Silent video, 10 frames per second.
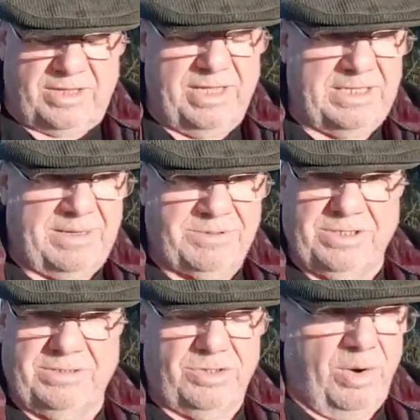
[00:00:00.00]
I think it's up
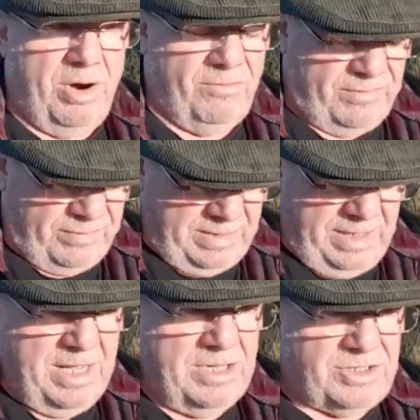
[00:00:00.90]
to 12
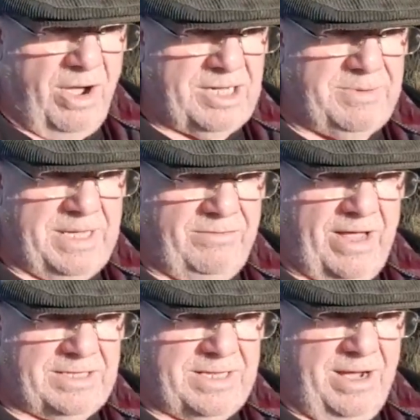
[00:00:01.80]
seismic
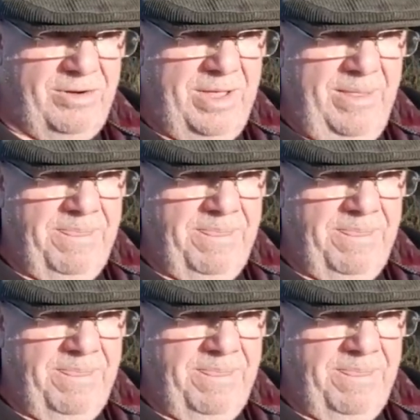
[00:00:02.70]
events now.